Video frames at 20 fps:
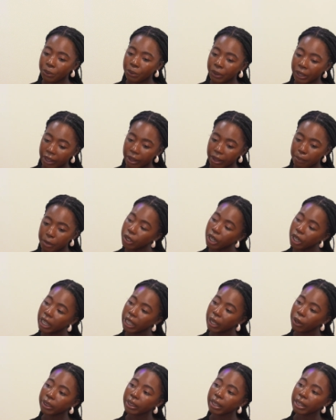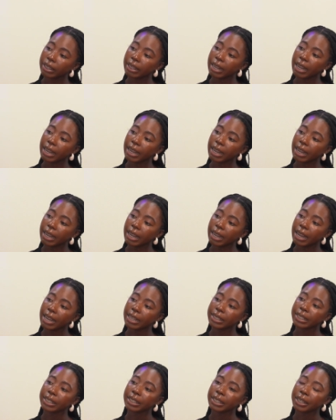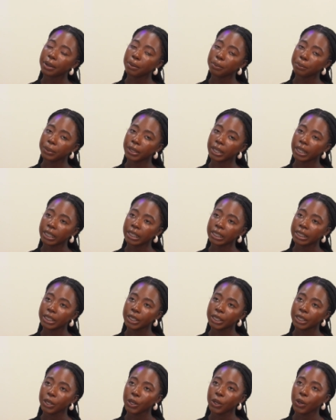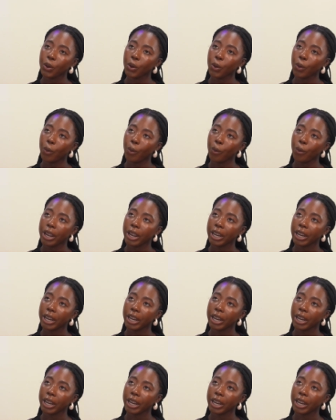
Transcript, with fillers: with the menstrual health and hygiene campaign, mm.